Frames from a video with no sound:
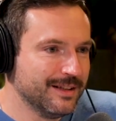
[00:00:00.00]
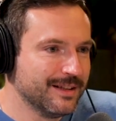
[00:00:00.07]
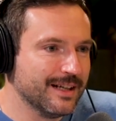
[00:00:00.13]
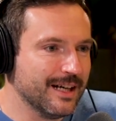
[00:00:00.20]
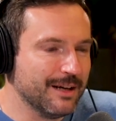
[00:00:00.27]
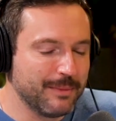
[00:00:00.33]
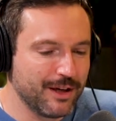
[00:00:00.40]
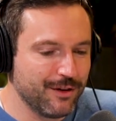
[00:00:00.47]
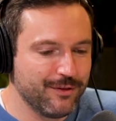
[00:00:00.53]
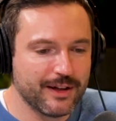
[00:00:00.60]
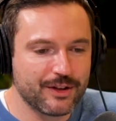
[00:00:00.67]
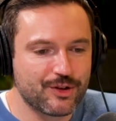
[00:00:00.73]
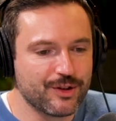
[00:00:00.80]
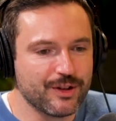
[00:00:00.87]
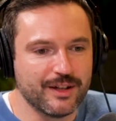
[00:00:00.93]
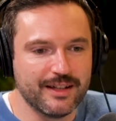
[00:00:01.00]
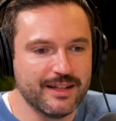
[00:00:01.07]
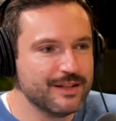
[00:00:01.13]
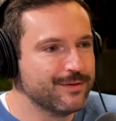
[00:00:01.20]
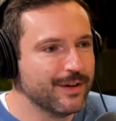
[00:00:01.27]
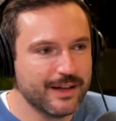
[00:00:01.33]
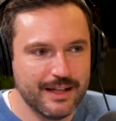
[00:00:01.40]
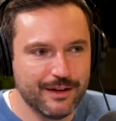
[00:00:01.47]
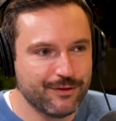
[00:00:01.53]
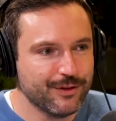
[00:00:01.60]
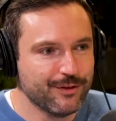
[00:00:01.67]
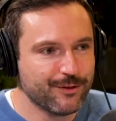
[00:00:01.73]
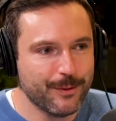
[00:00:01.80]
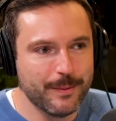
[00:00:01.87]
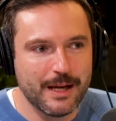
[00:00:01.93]
manufacturer is very
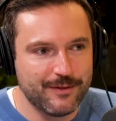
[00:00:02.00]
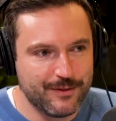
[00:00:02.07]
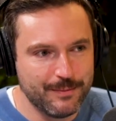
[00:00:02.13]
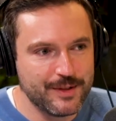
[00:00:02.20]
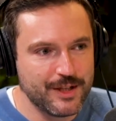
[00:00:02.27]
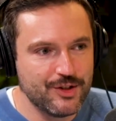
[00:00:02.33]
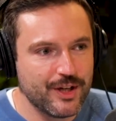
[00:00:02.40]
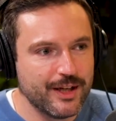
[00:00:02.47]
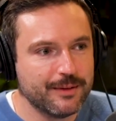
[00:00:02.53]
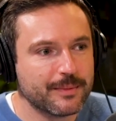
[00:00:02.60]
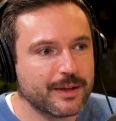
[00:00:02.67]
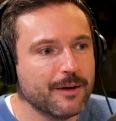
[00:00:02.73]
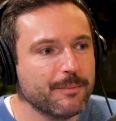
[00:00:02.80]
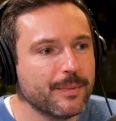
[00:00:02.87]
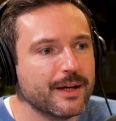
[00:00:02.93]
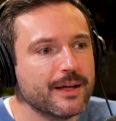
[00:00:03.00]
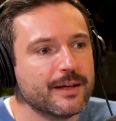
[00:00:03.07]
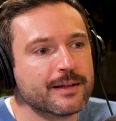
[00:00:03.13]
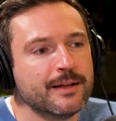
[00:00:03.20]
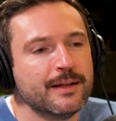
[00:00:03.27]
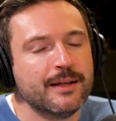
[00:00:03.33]
different from an FMCG company.